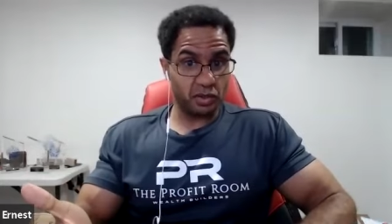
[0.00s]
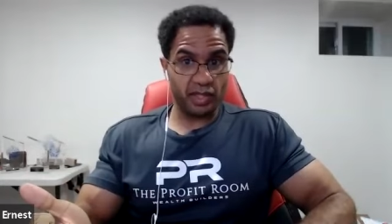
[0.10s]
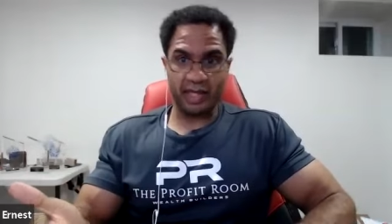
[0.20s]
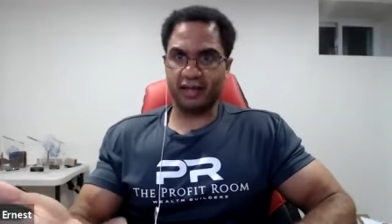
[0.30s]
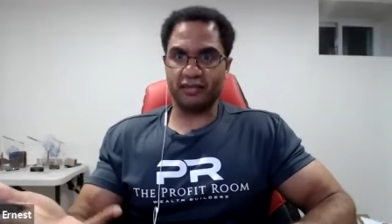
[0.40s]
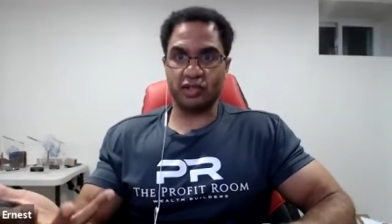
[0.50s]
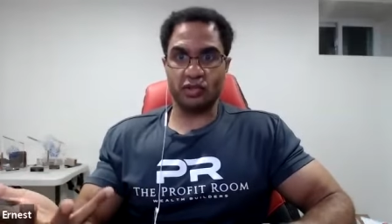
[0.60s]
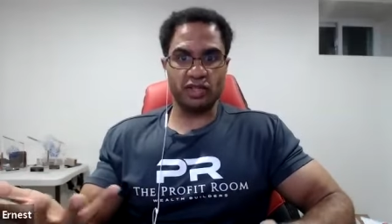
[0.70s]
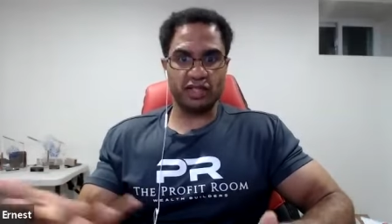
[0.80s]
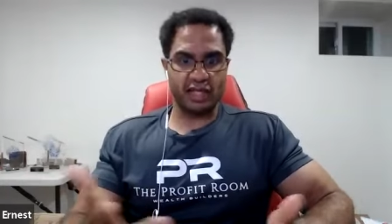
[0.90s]
You know, we
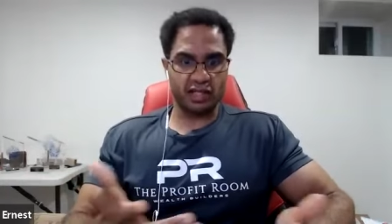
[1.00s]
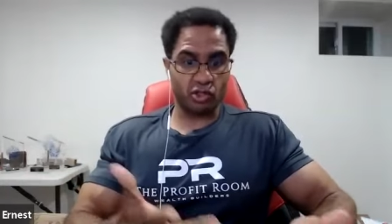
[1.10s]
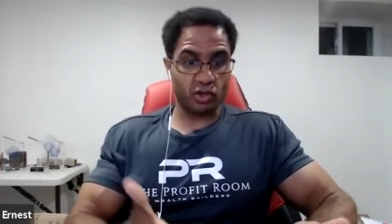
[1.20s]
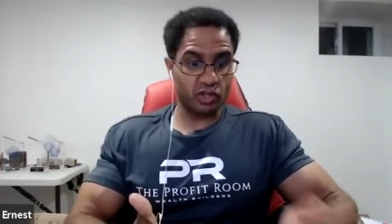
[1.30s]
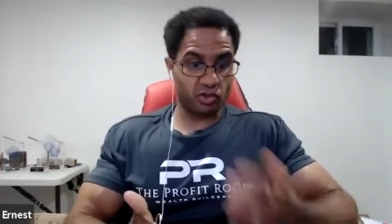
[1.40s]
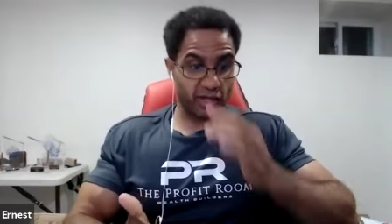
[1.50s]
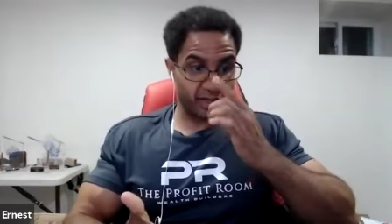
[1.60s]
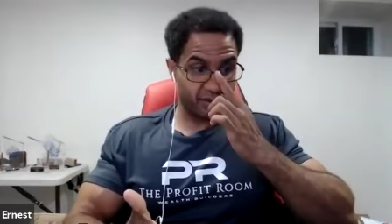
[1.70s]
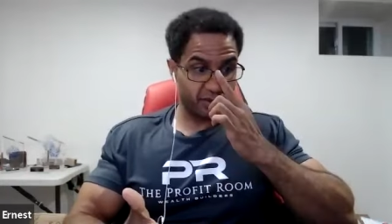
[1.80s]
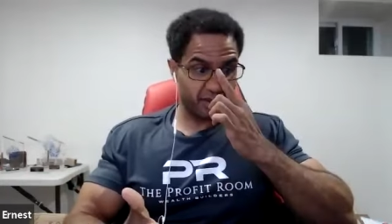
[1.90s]
have students that are
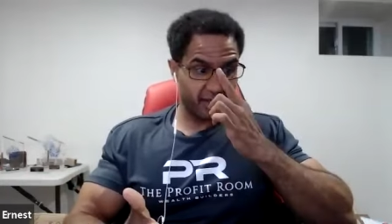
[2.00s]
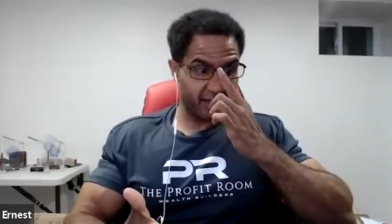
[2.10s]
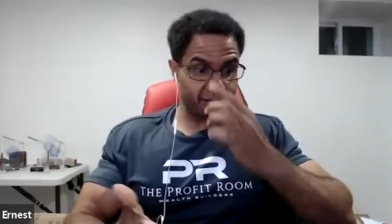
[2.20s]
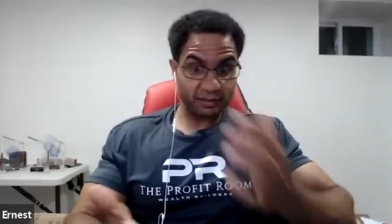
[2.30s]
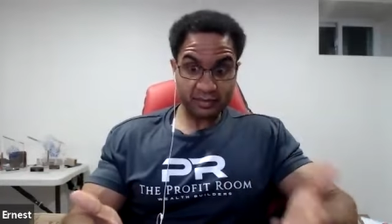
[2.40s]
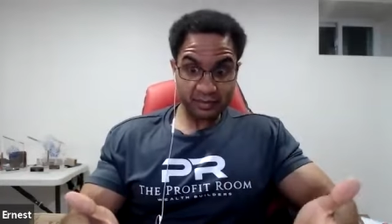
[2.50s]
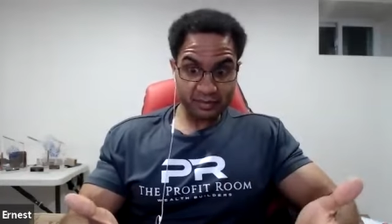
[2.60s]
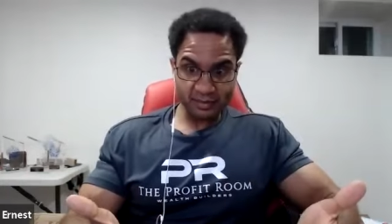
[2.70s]
truck drivers that